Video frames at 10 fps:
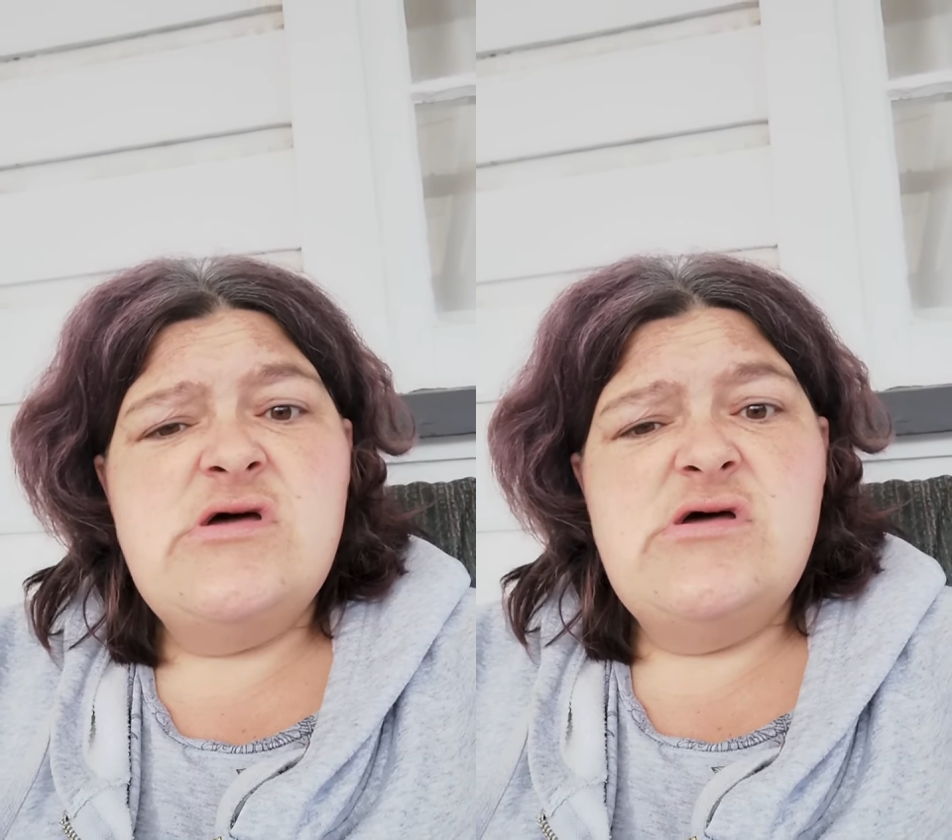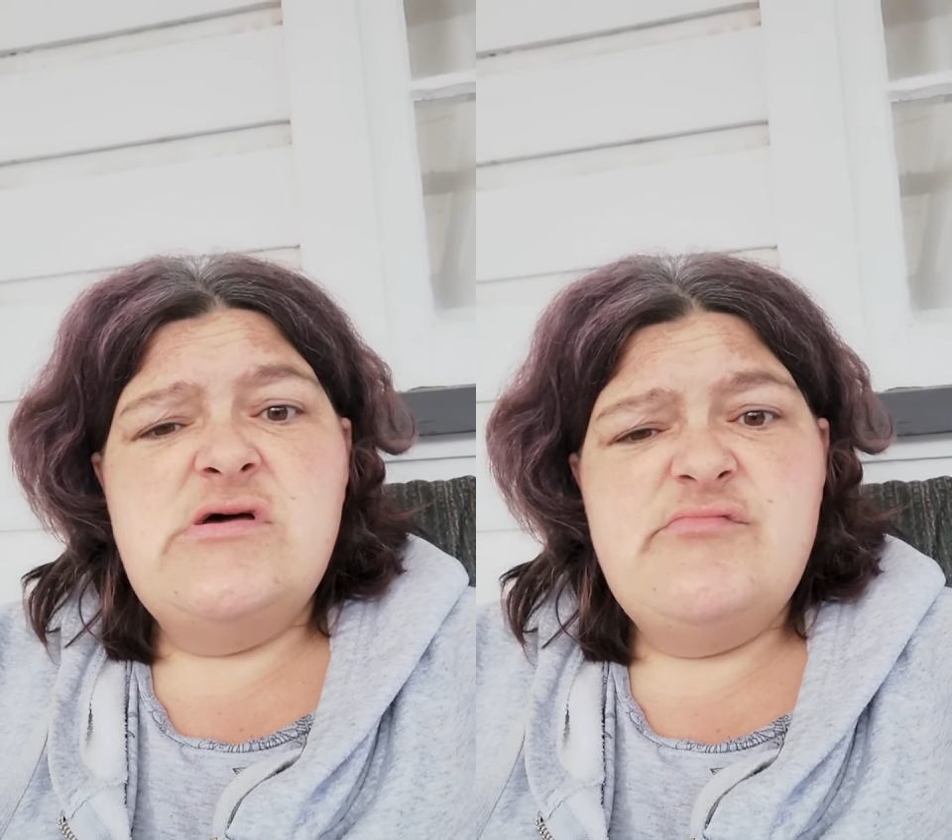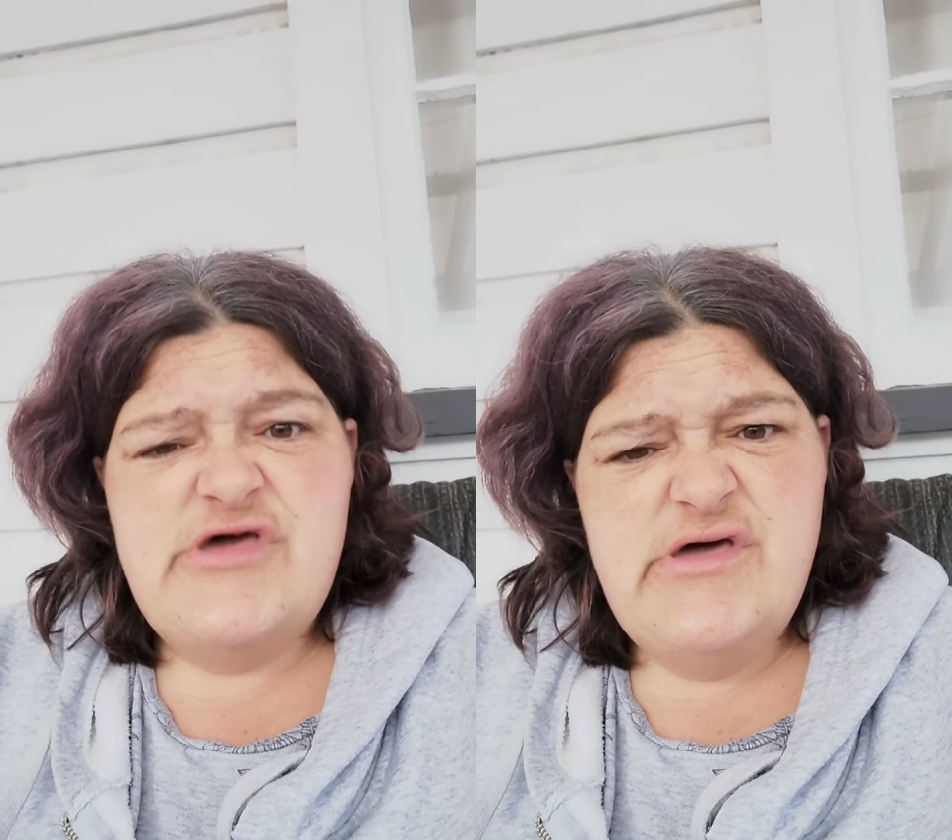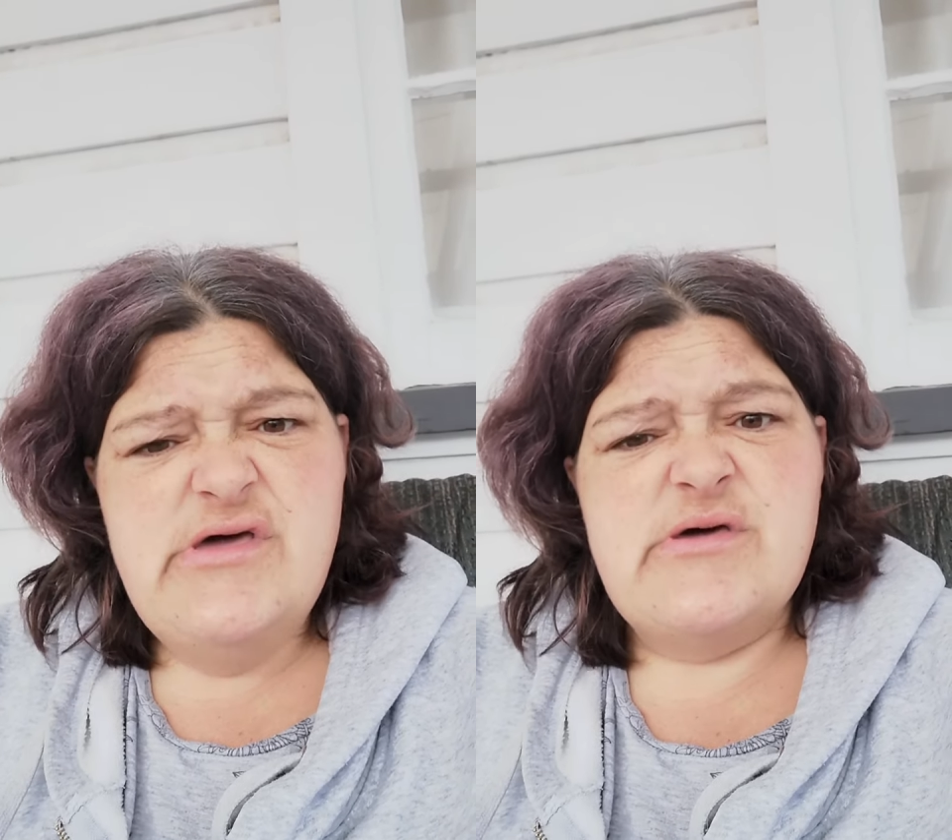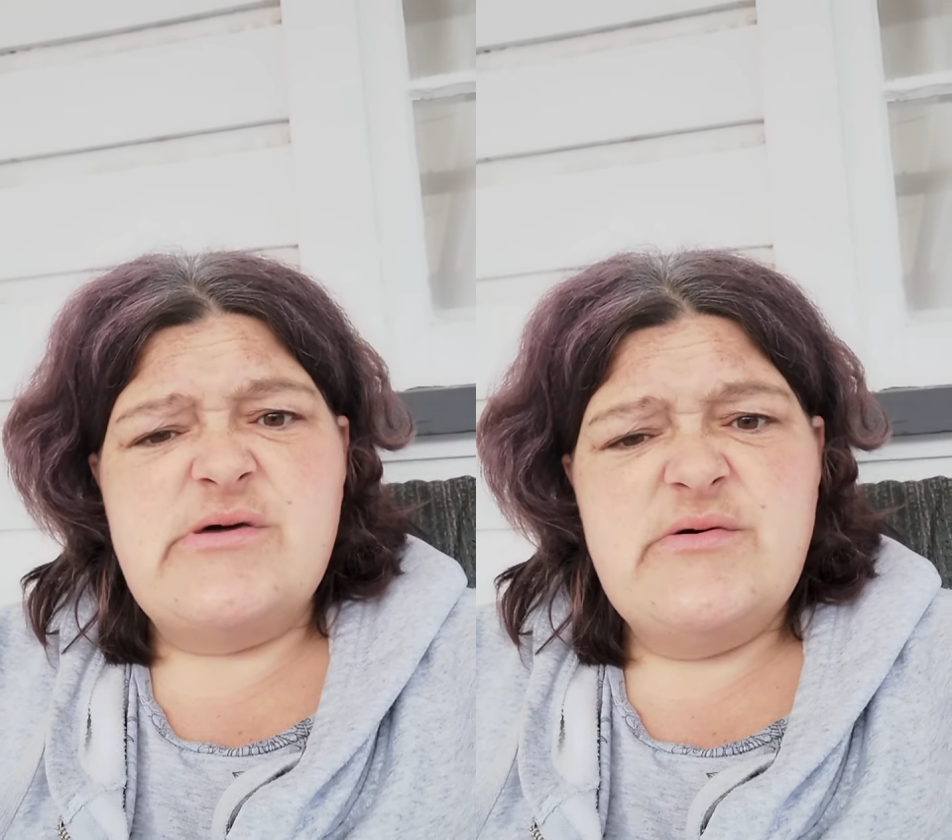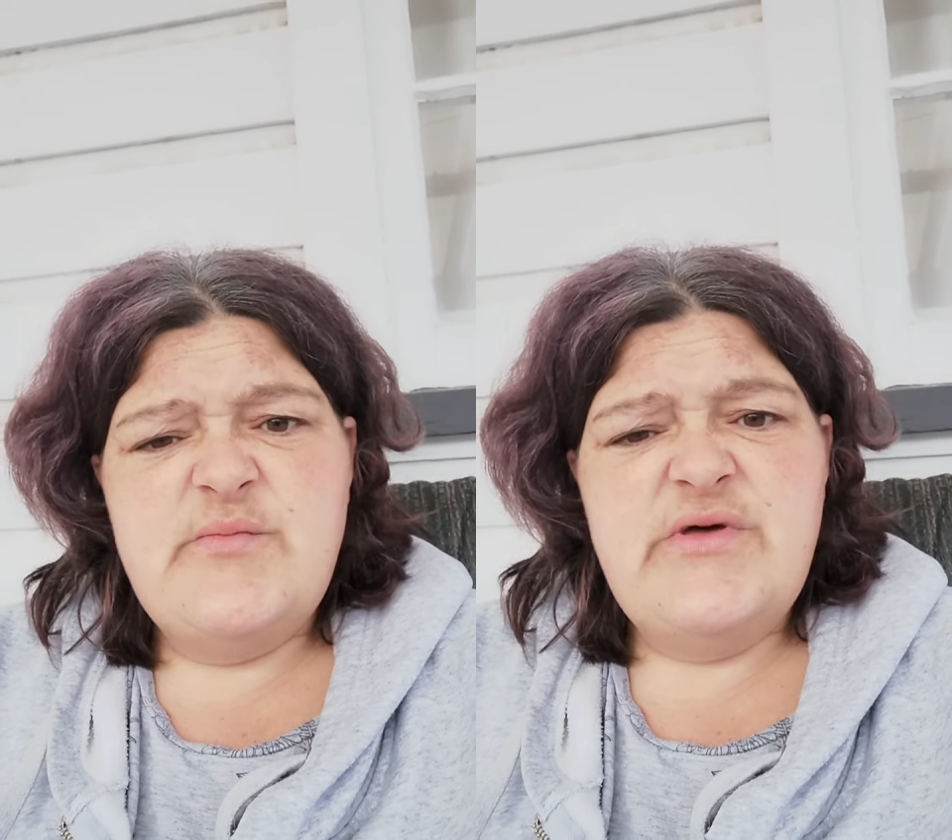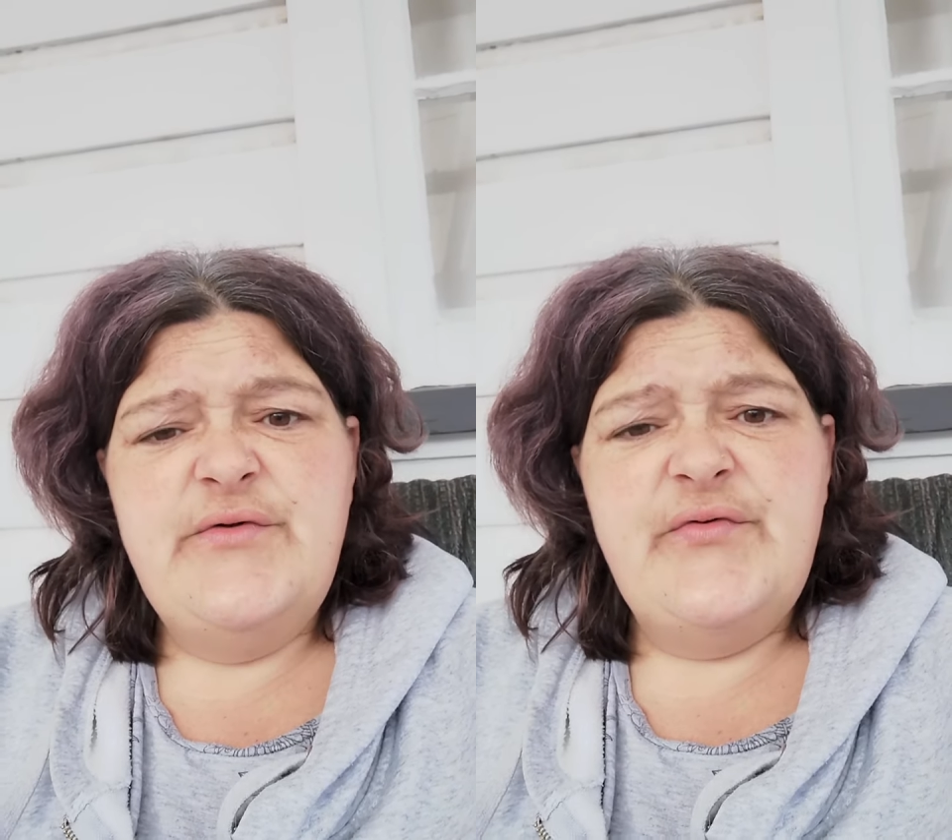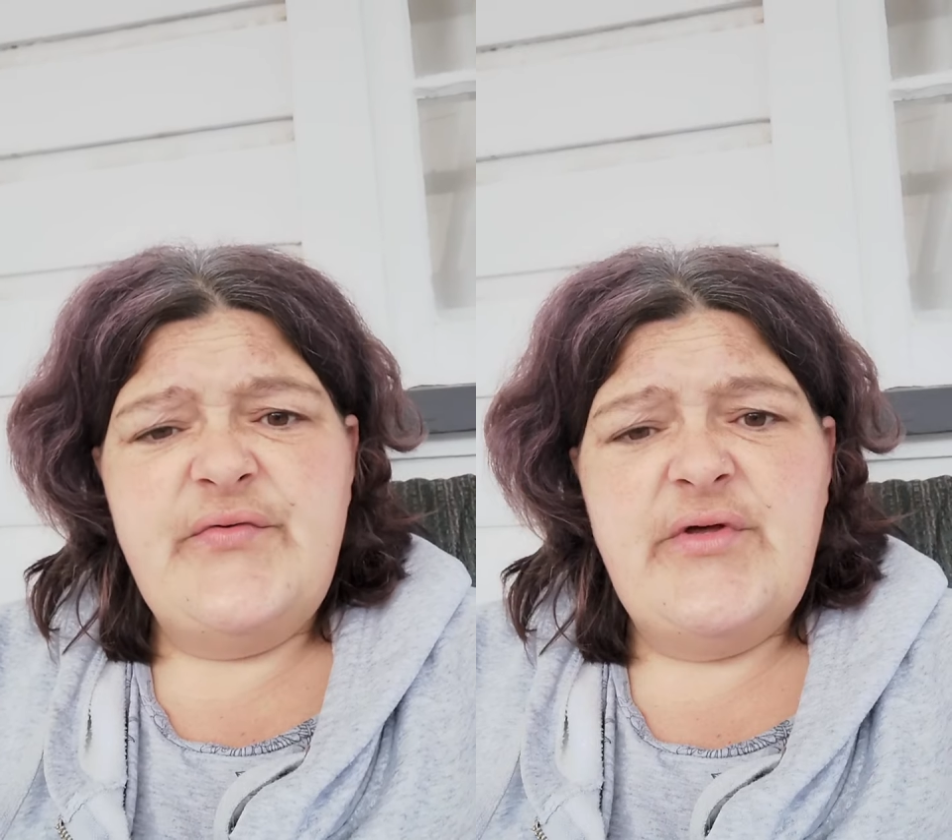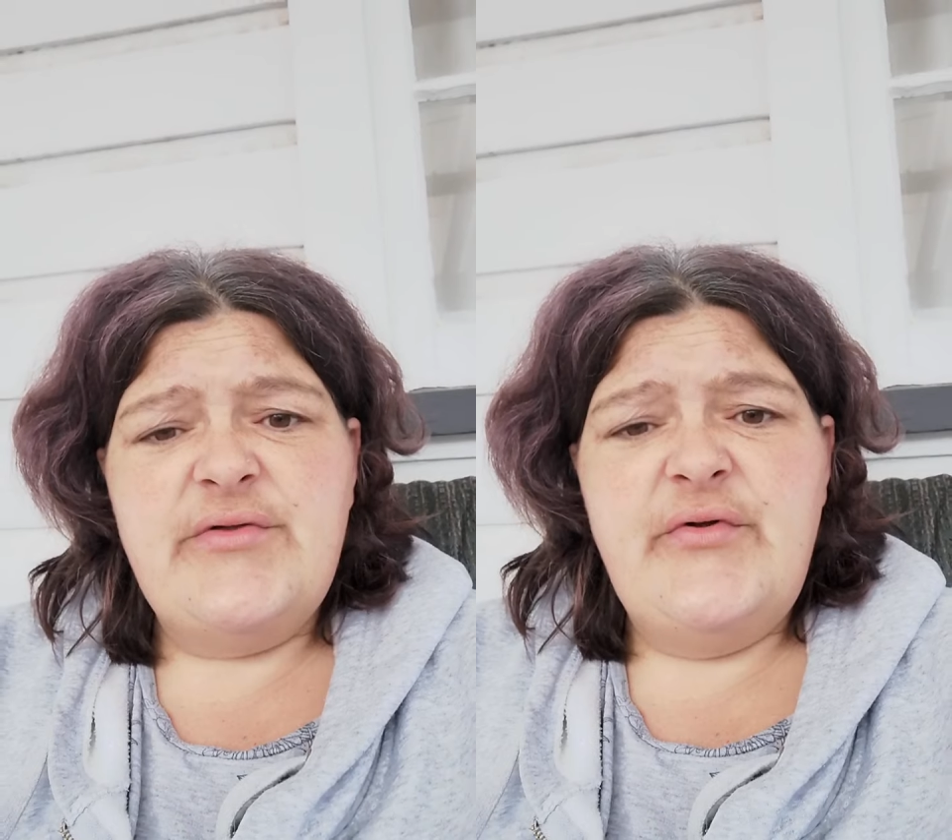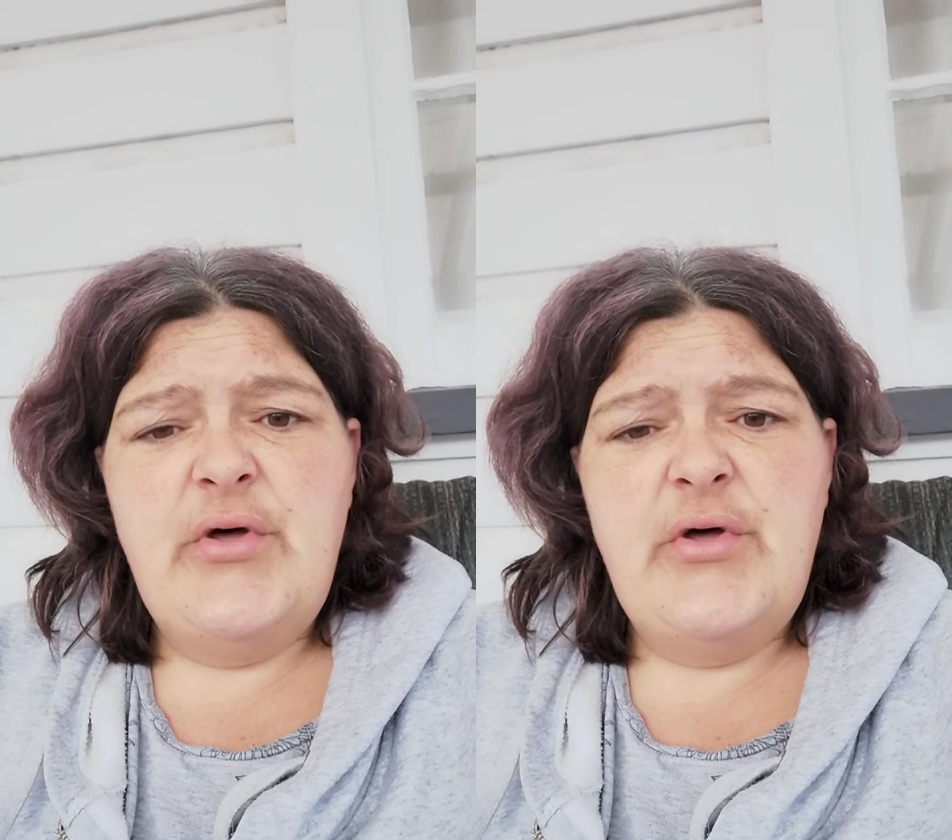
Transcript: Yeah, be interesting